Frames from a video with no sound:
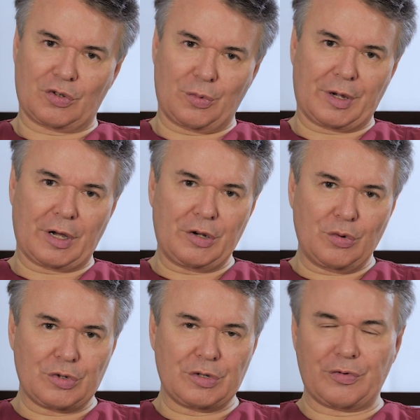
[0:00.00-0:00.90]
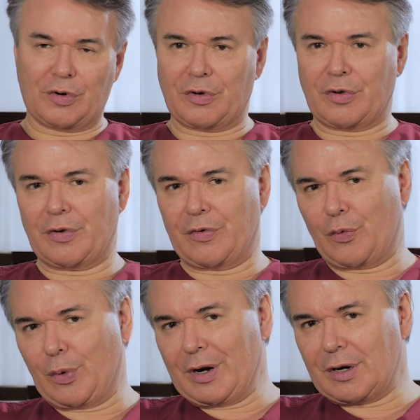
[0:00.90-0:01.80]
So we can use it for
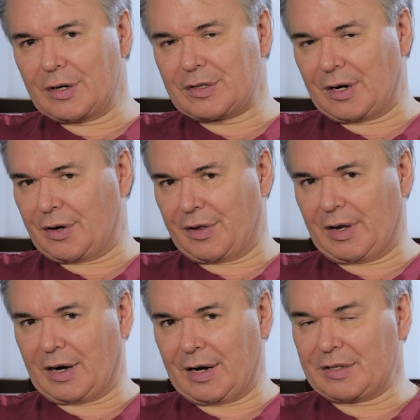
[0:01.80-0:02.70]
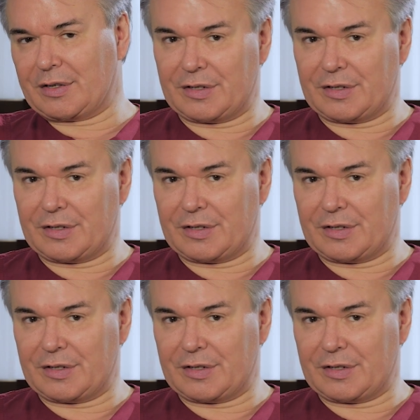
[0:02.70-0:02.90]
wrinkles under the eyes,